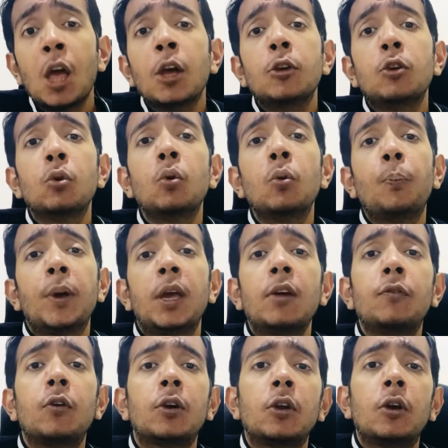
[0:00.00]
you pay
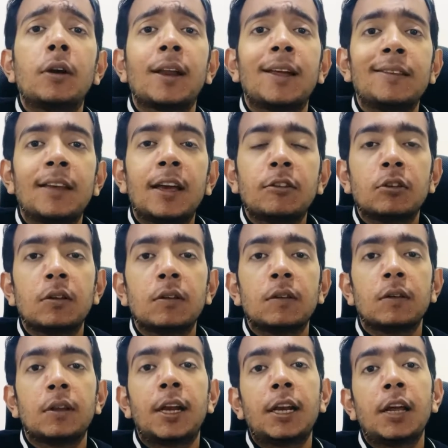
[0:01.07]
for your transactions
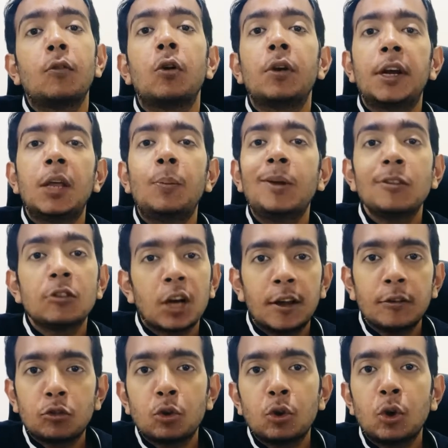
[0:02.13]
that have already been
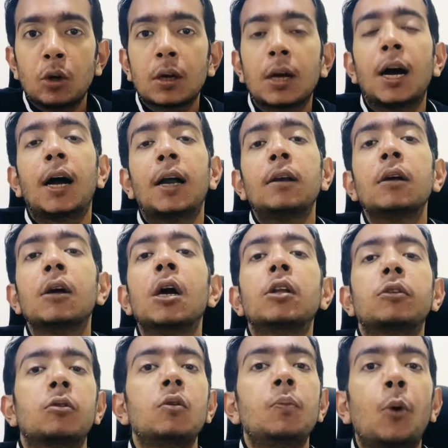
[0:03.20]
charged to your card
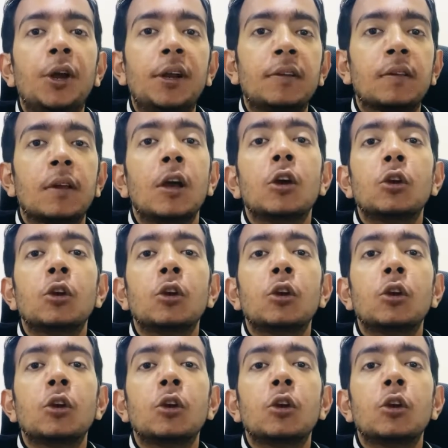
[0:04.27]
through points.